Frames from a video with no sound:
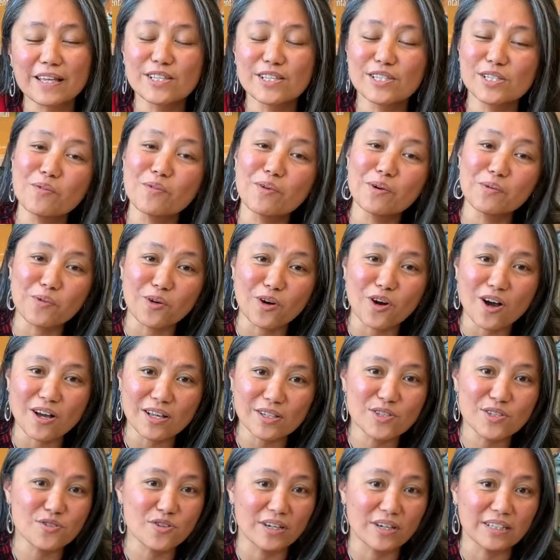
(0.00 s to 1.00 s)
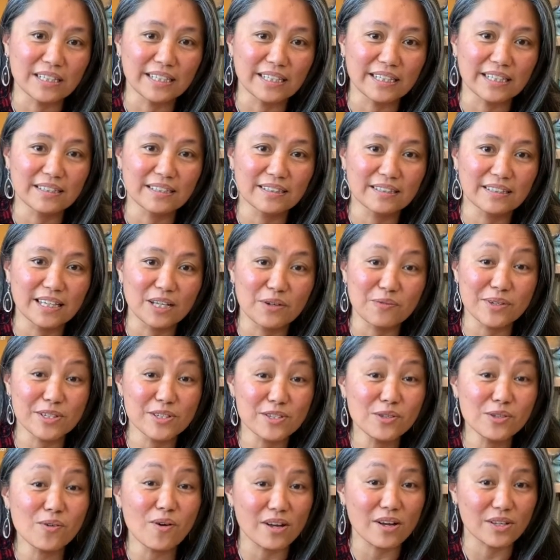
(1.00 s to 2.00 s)
So when we're all struggling, and we
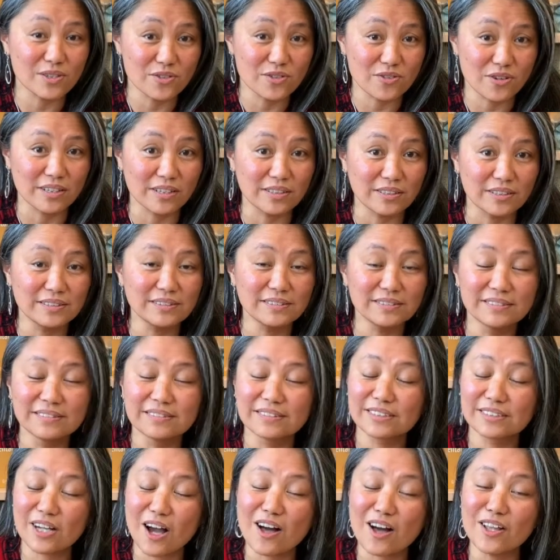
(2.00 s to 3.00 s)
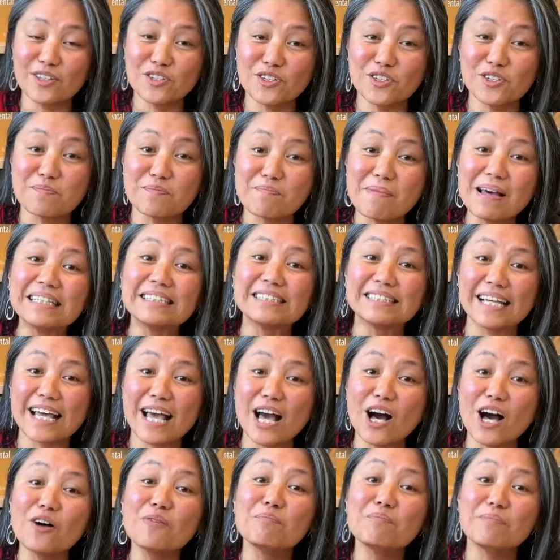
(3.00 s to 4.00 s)
do all struggle, college is meant to
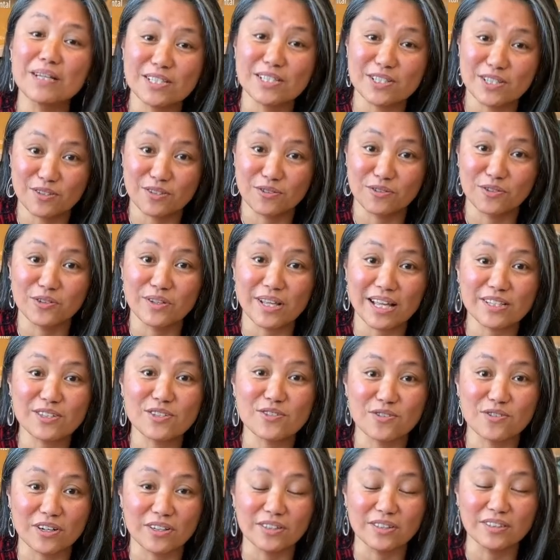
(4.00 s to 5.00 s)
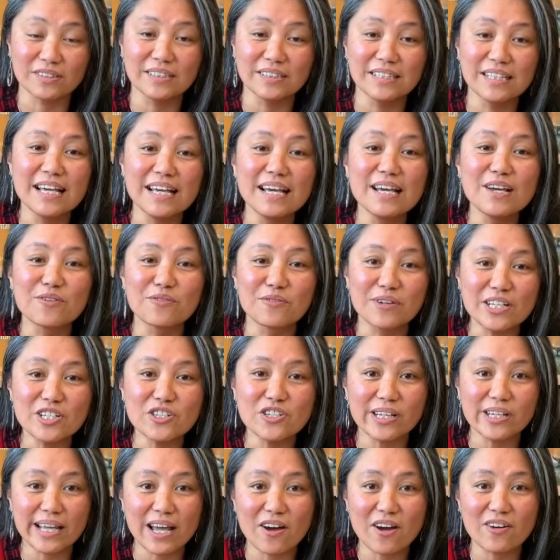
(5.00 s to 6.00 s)
help us through that struggle.
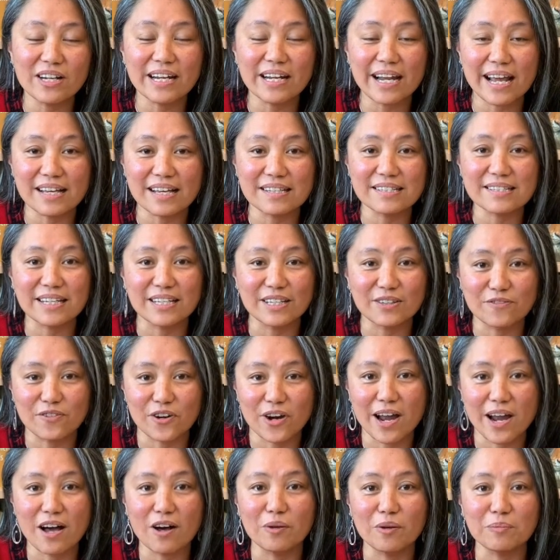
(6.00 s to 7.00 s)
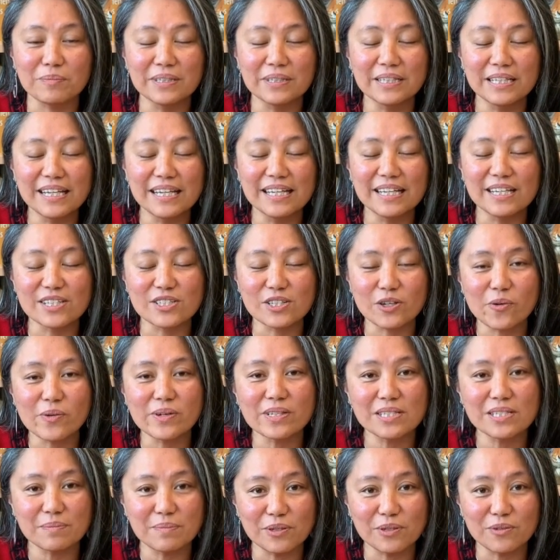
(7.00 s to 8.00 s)
Reaching out and asking for help is
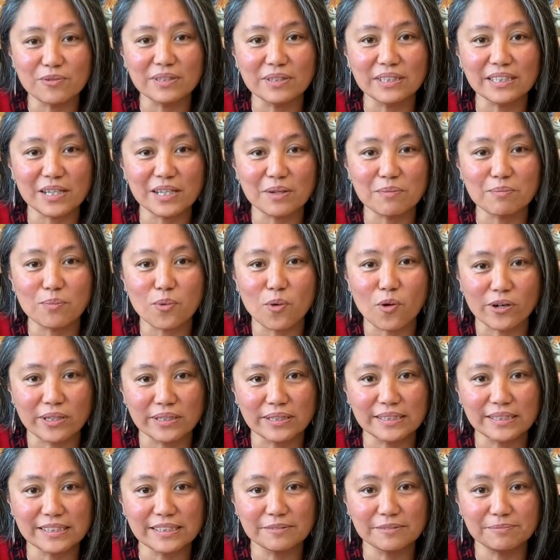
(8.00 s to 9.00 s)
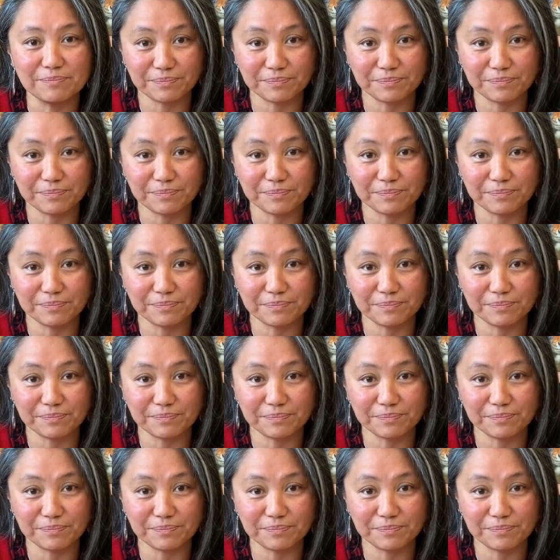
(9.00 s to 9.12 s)
going to be really important.